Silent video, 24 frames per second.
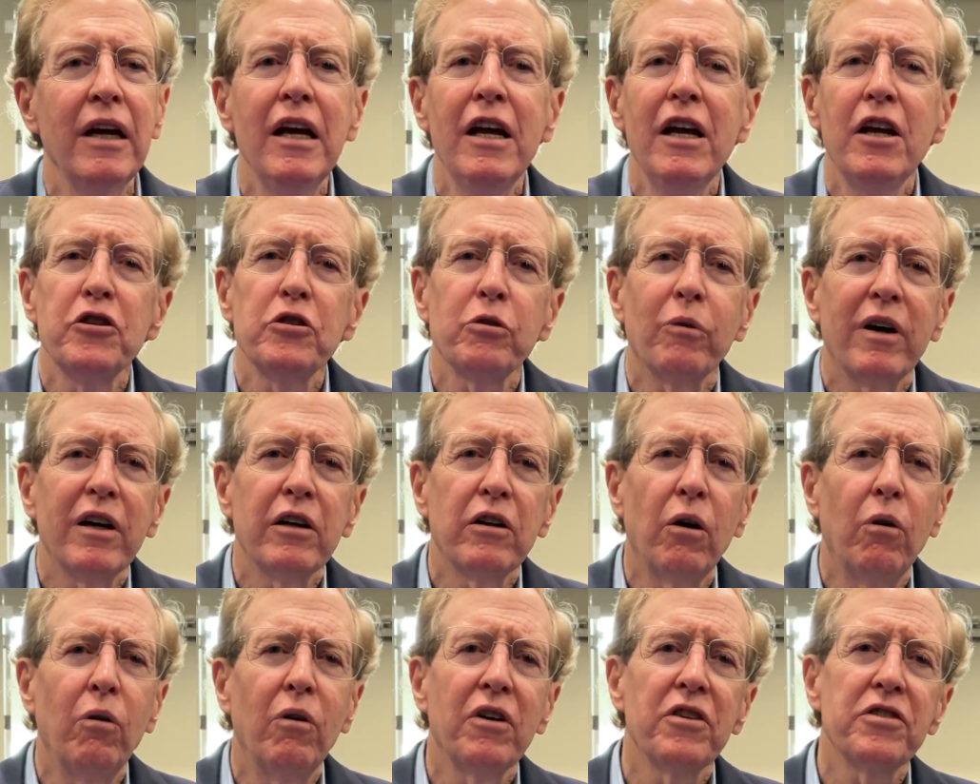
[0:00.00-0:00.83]
So our
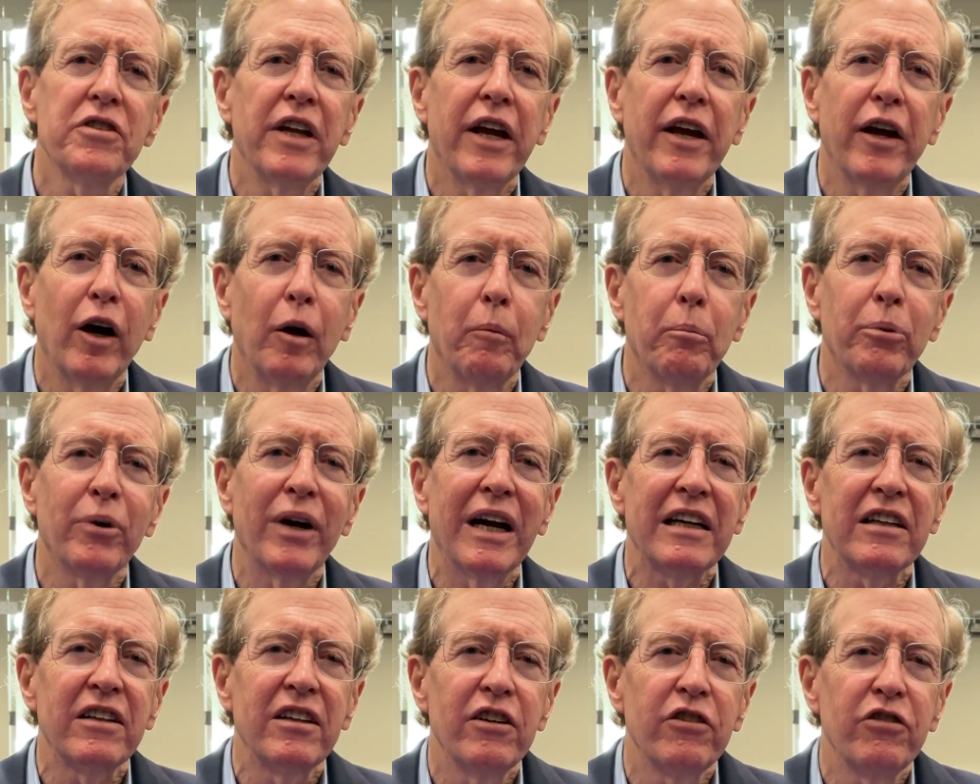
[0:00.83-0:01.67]
goal is to help
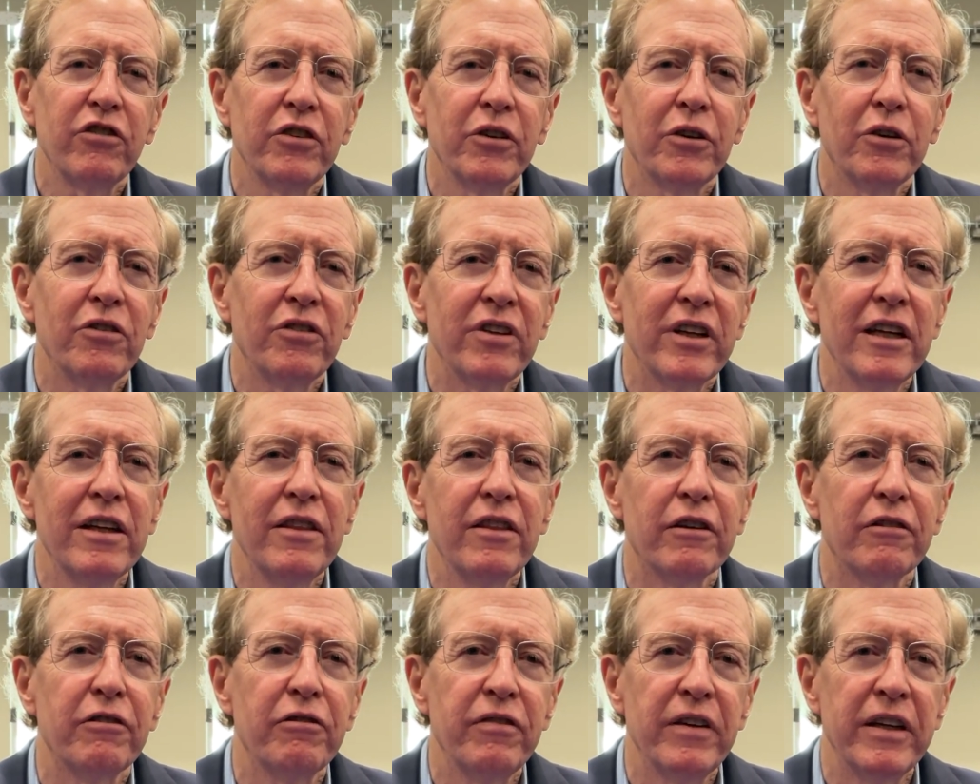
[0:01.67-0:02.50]
practitioners in the
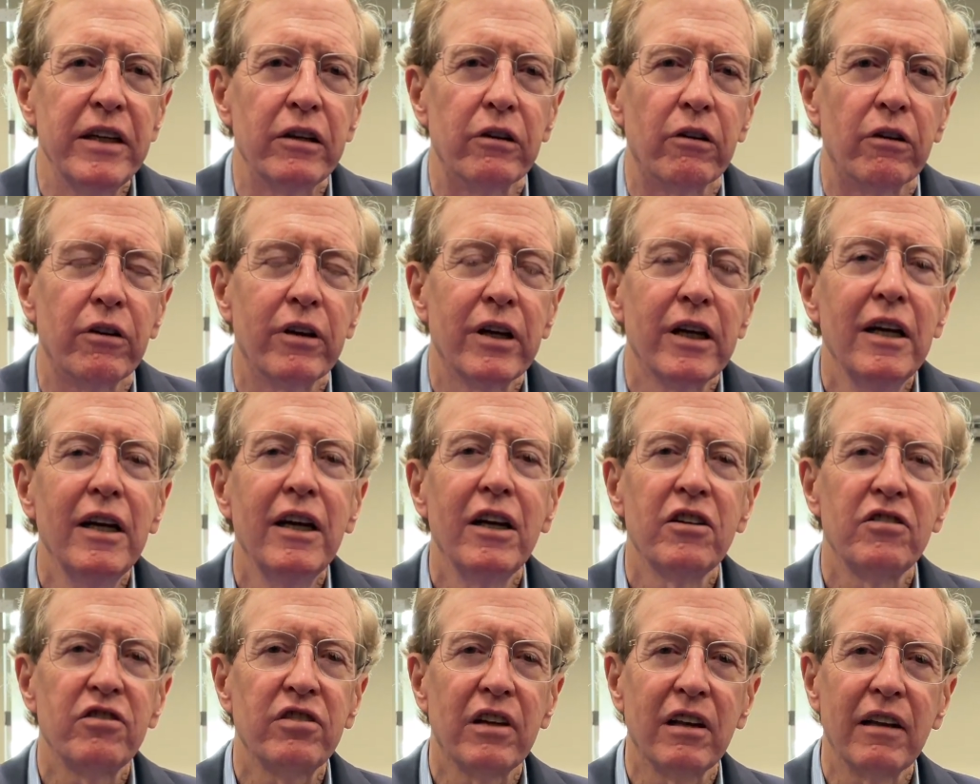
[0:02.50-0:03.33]
field
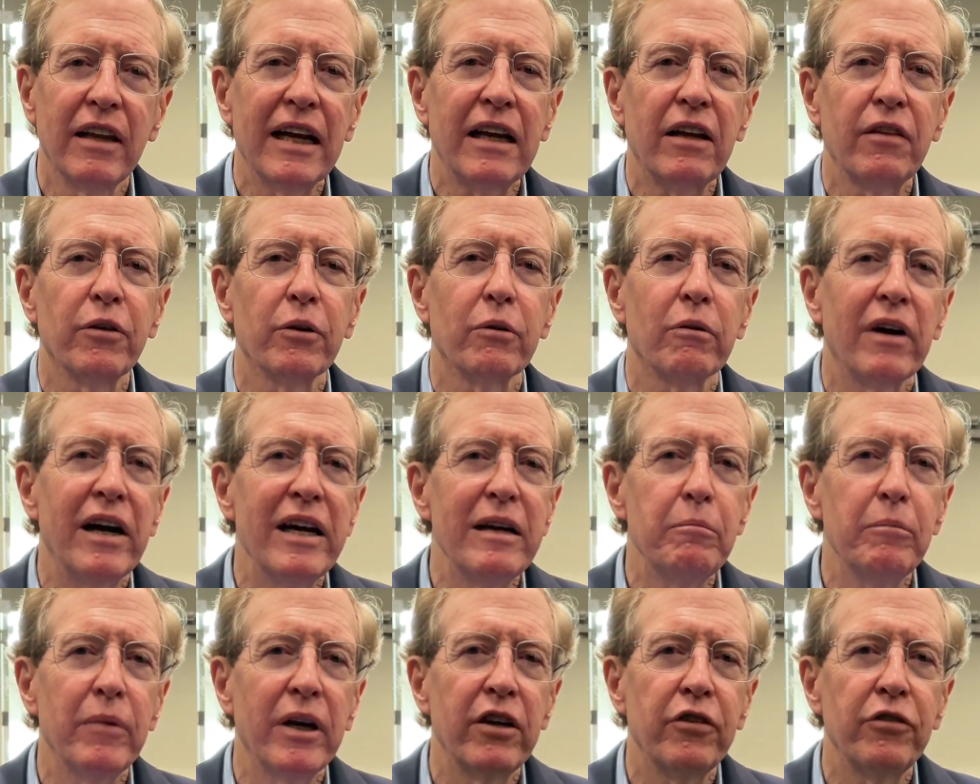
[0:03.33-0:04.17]
select the right
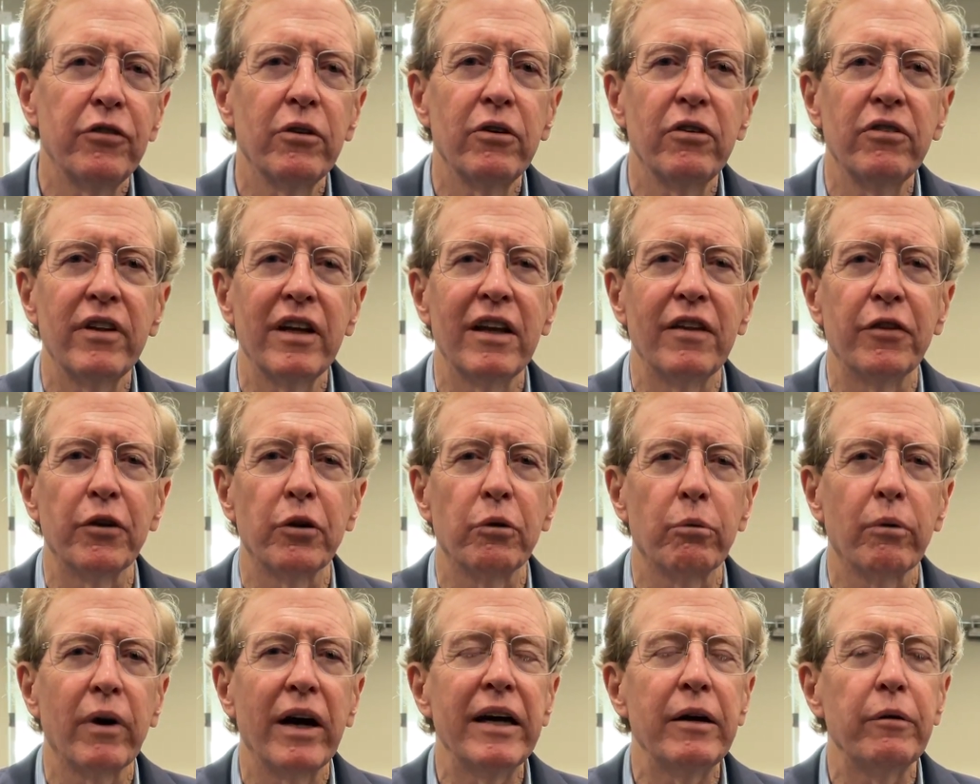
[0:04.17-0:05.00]
measures and the
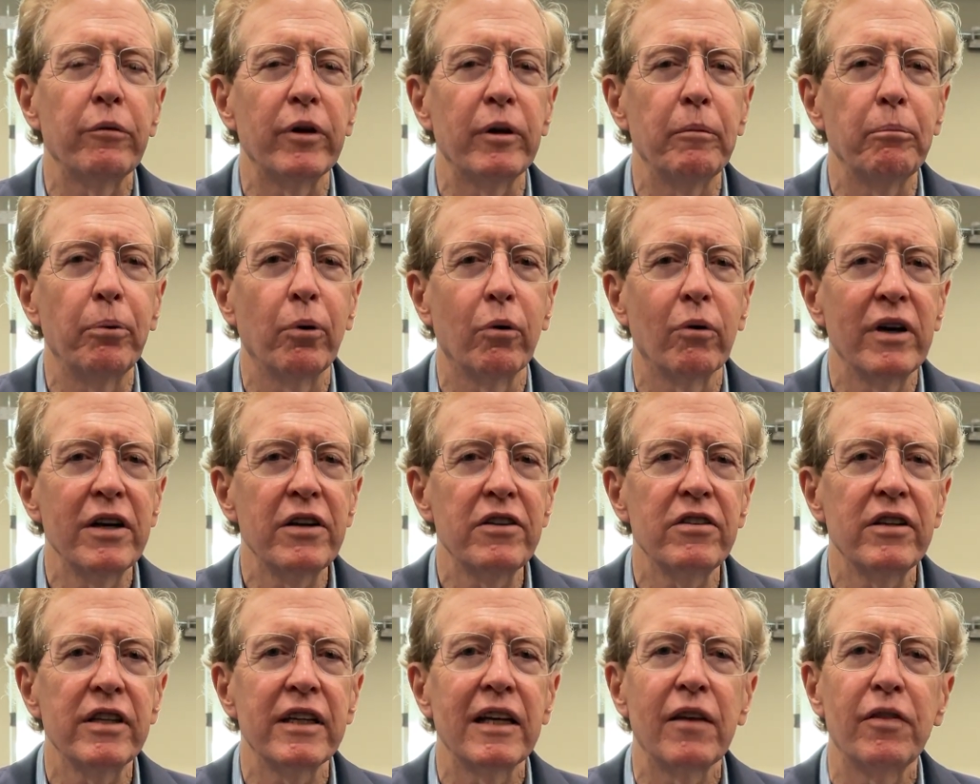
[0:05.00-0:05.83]
right reports
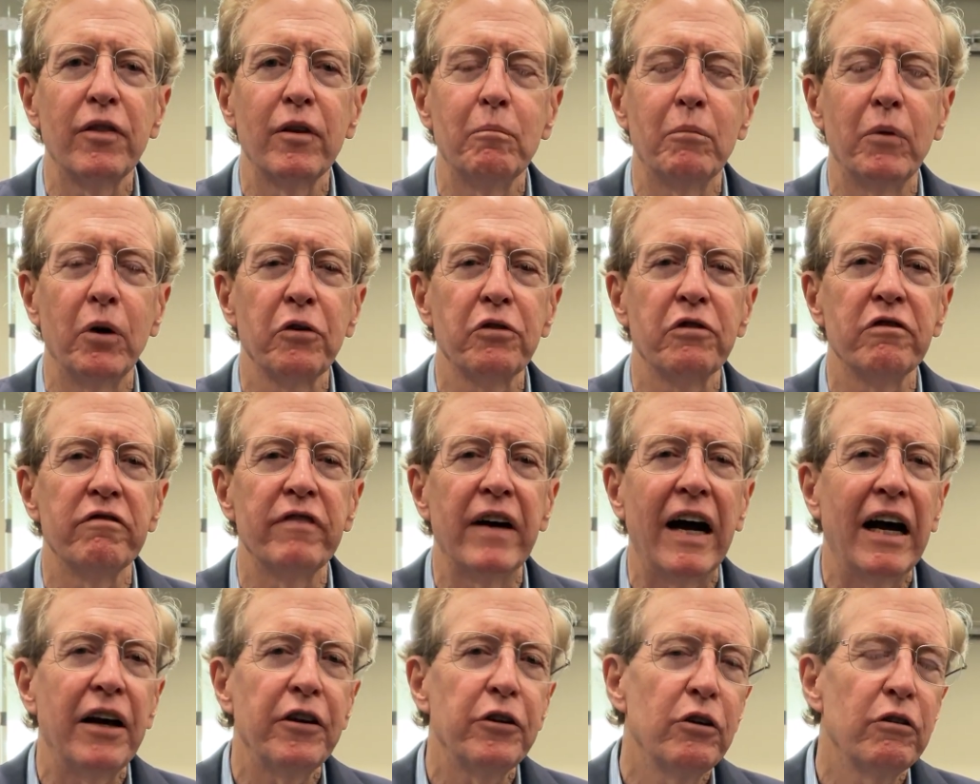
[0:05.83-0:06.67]
to get the most
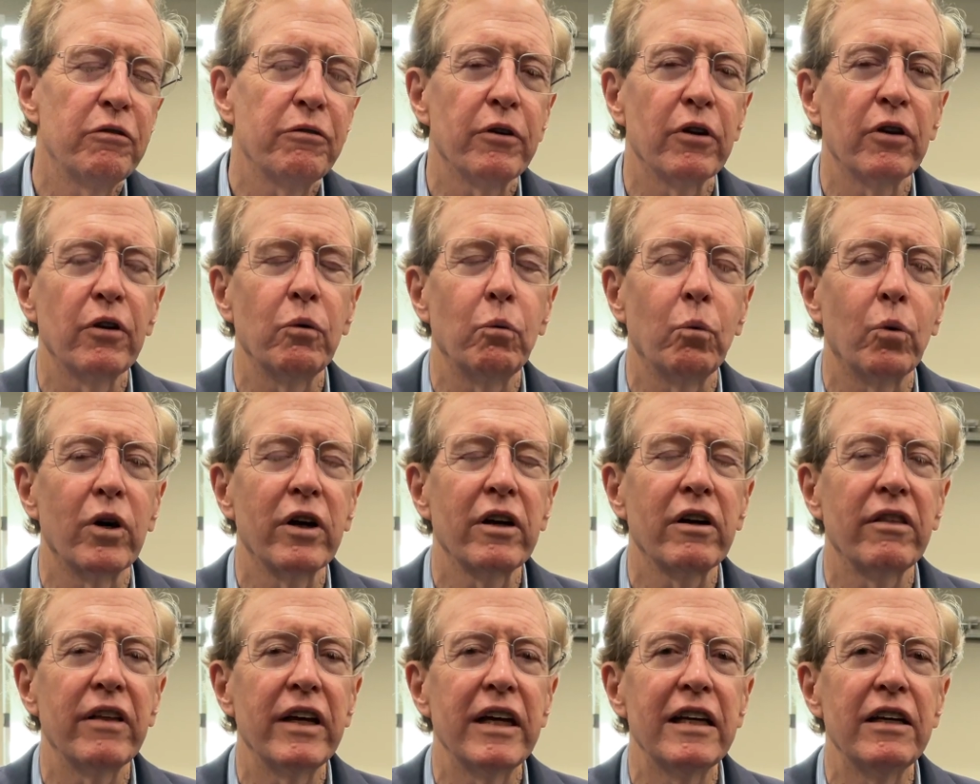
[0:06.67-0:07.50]
value for the work
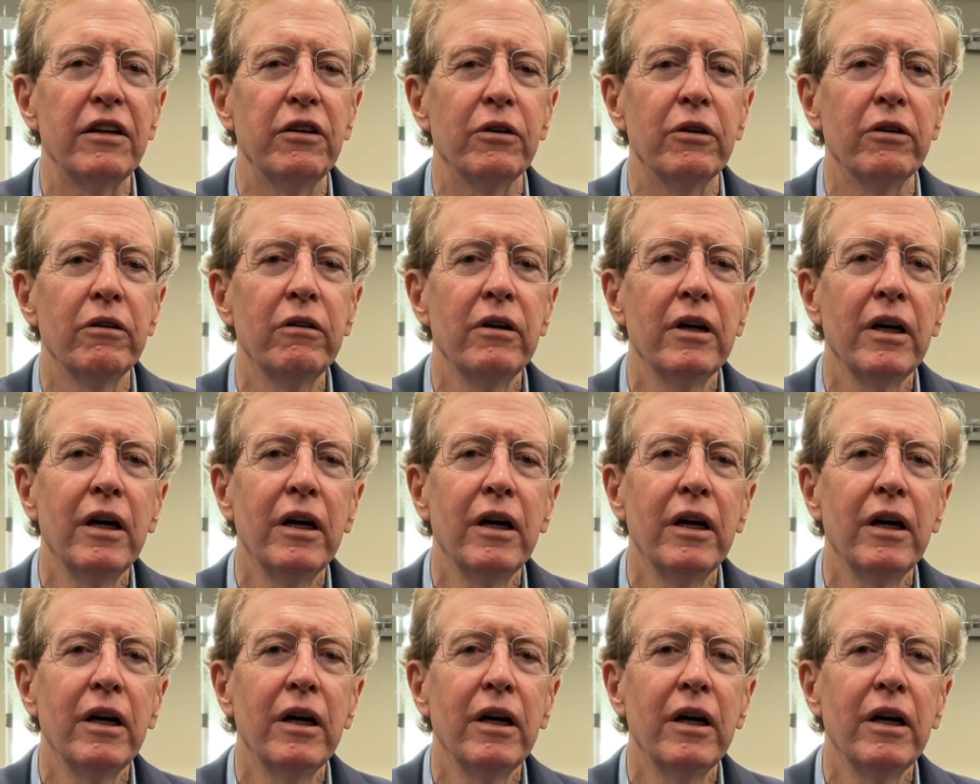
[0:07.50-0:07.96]
they do.